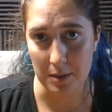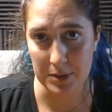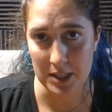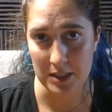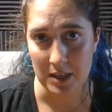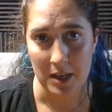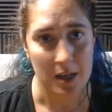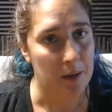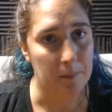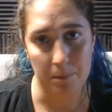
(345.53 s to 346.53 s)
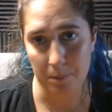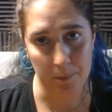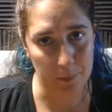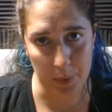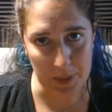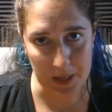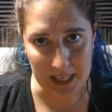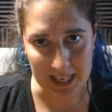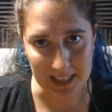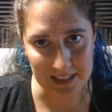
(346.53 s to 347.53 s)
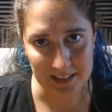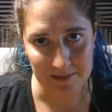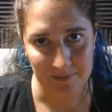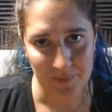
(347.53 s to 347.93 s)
option, but they can't.